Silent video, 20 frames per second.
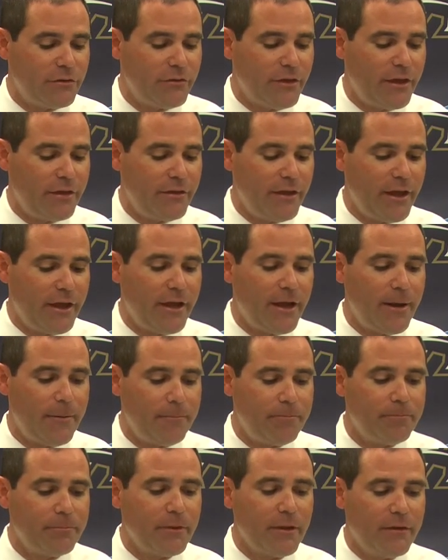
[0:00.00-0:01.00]

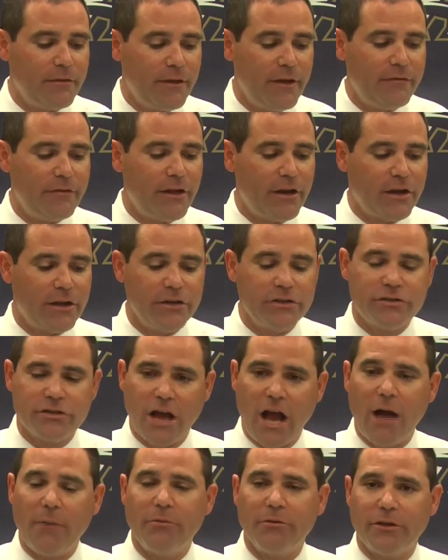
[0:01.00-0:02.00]
They've done a good
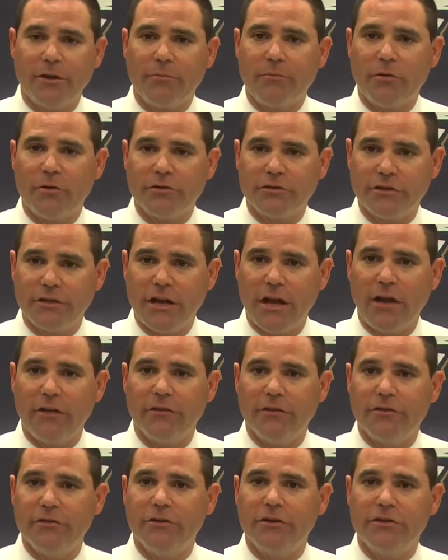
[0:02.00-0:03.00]
job with their personnel.
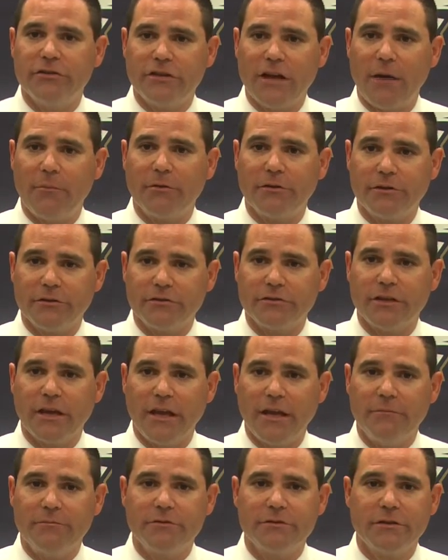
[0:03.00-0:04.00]
They do a good job with their
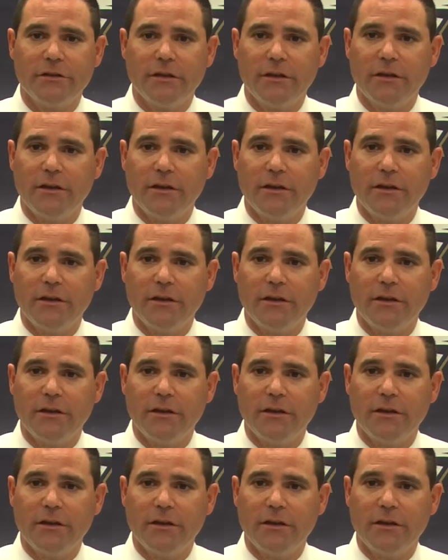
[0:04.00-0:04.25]
schemes.